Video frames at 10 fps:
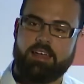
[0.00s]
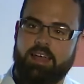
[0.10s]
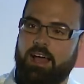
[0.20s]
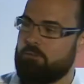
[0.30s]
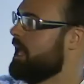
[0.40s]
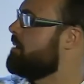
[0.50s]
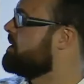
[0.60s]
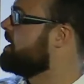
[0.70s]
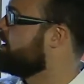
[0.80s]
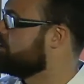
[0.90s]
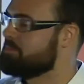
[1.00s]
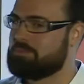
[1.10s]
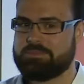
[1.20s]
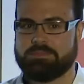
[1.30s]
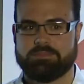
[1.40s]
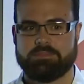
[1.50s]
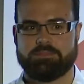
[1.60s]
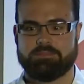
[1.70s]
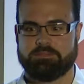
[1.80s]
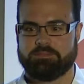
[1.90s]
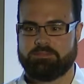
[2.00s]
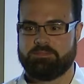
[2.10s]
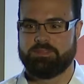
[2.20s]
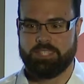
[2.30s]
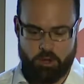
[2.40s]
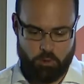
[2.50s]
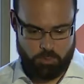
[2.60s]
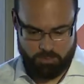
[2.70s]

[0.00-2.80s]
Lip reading: Are we happy now? No.